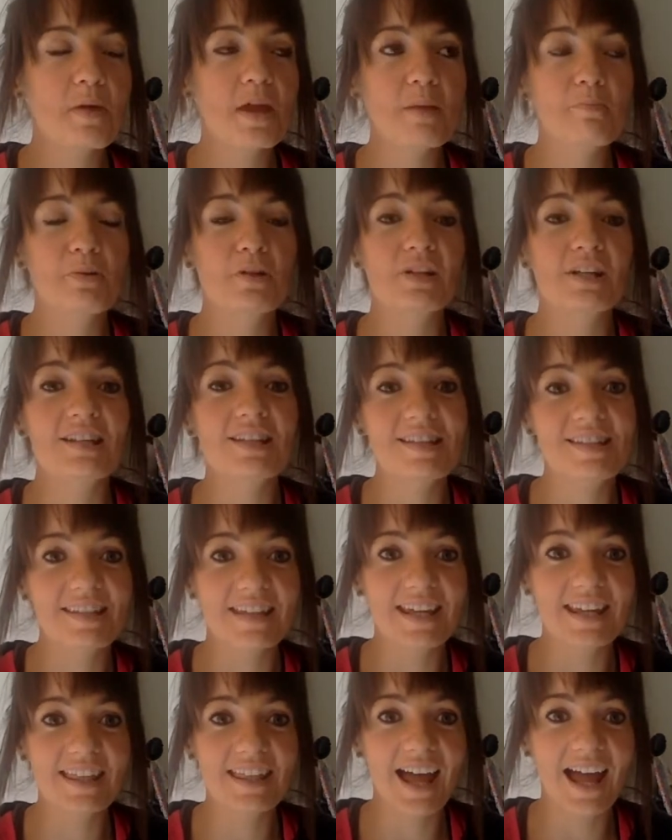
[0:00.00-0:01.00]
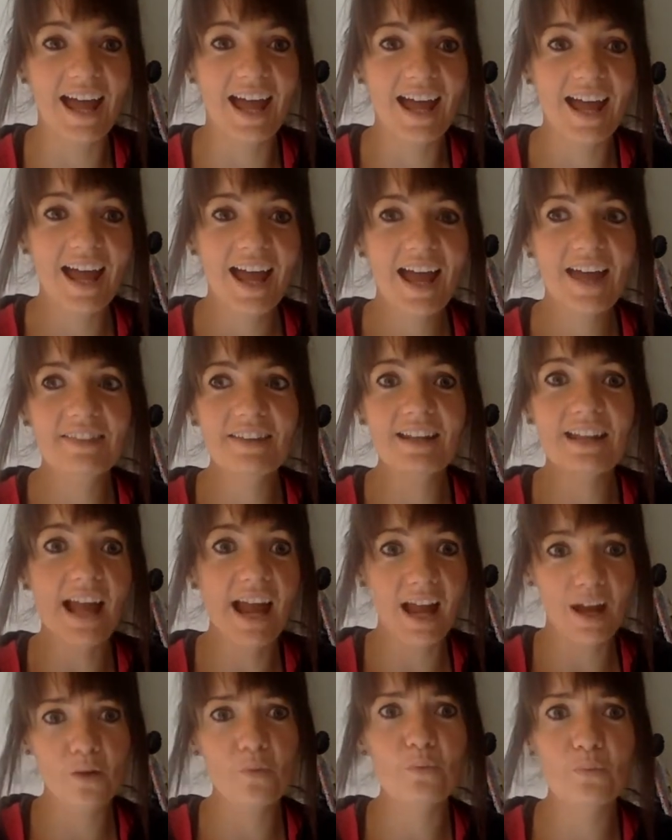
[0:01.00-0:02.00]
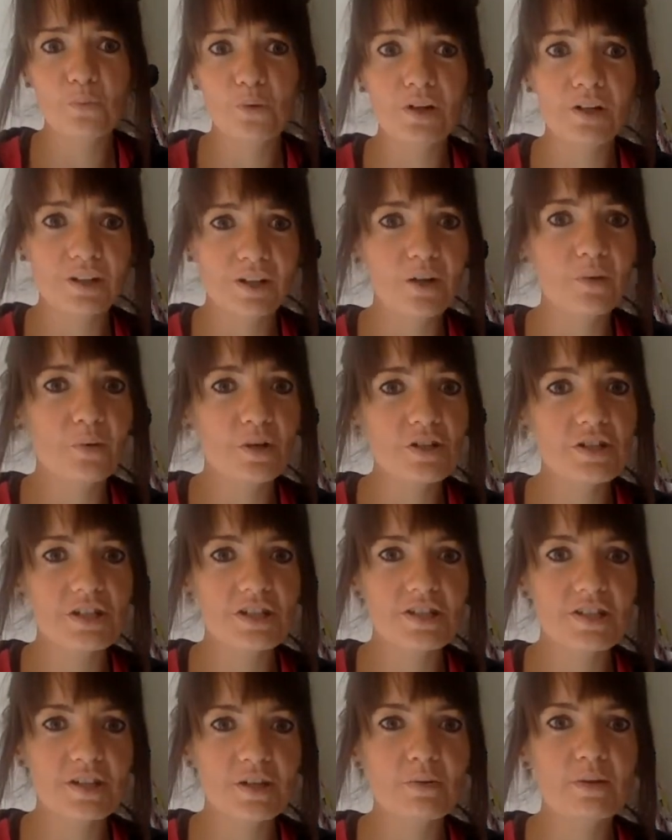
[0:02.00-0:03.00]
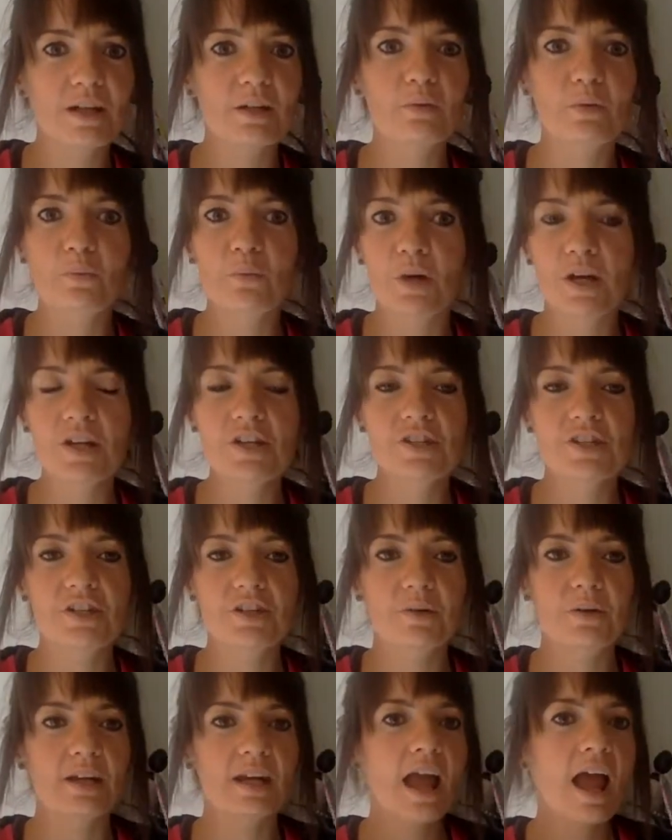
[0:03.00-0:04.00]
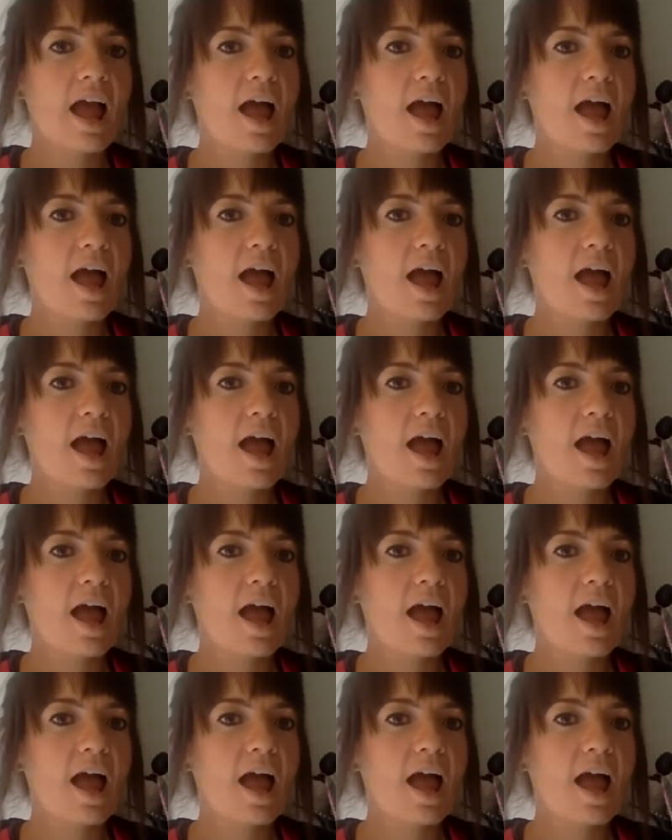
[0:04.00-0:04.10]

people can see that and they're like, I want to know what she's doing. What is she doing?